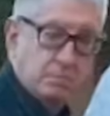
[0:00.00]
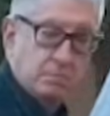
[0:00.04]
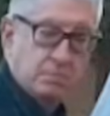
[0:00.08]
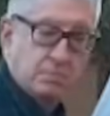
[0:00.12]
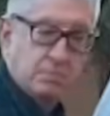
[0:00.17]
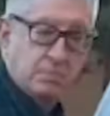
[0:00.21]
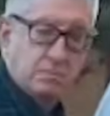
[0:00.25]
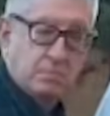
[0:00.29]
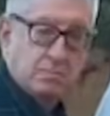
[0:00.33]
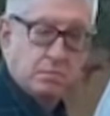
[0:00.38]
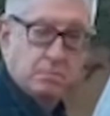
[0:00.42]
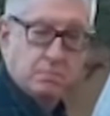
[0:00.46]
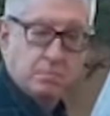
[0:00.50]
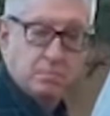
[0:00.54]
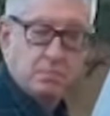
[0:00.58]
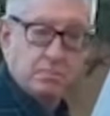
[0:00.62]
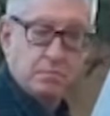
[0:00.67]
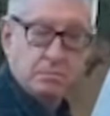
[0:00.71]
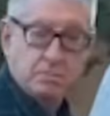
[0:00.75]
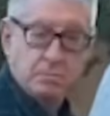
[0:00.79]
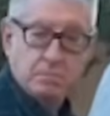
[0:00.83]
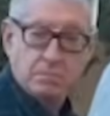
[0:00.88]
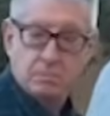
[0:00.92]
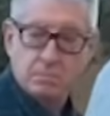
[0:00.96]
must
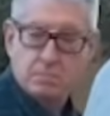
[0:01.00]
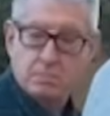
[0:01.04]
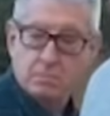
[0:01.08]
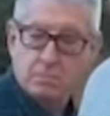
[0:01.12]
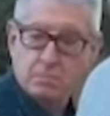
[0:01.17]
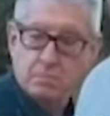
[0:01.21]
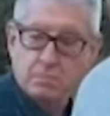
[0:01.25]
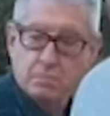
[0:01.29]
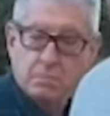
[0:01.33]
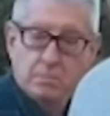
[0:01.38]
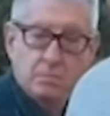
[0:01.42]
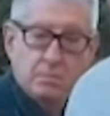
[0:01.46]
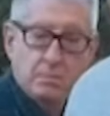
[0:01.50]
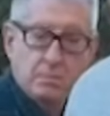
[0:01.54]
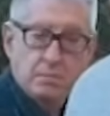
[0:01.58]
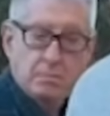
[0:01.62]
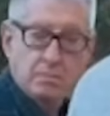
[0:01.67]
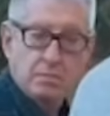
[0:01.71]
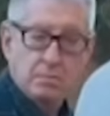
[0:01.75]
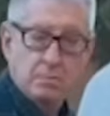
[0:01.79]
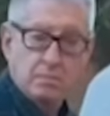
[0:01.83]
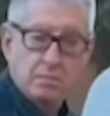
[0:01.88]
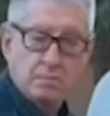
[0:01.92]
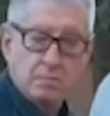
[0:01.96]
be killed,
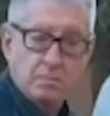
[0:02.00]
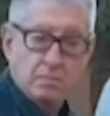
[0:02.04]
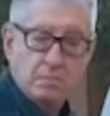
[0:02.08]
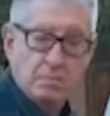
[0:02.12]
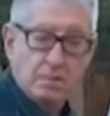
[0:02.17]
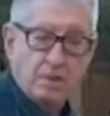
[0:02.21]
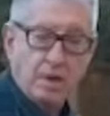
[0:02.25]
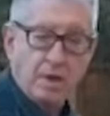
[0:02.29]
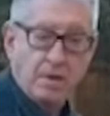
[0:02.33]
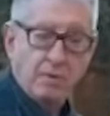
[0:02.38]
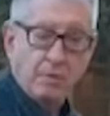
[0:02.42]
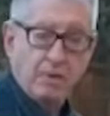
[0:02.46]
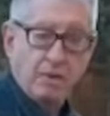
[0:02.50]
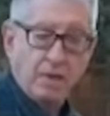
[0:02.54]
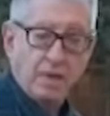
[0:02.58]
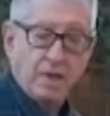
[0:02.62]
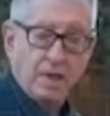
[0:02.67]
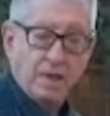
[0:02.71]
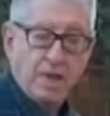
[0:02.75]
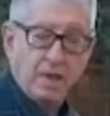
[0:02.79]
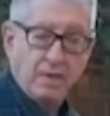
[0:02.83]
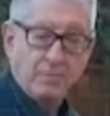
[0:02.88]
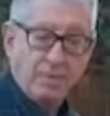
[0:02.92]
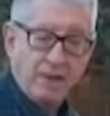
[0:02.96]
all of them.
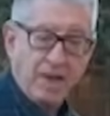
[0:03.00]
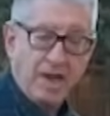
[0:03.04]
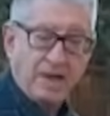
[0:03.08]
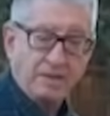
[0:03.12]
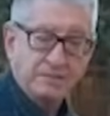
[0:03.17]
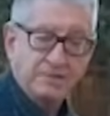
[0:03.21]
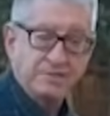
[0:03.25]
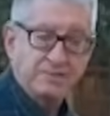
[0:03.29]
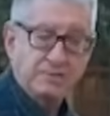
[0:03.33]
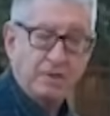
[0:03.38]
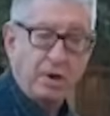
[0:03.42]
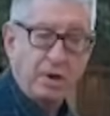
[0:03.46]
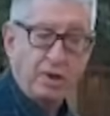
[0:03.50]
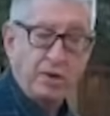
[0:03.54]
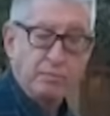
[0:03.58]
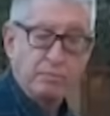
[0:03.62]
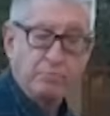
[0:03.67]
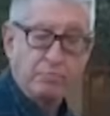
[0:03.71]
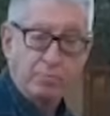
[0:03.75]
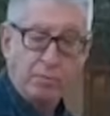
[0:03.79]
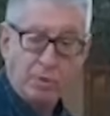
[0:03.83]
That's all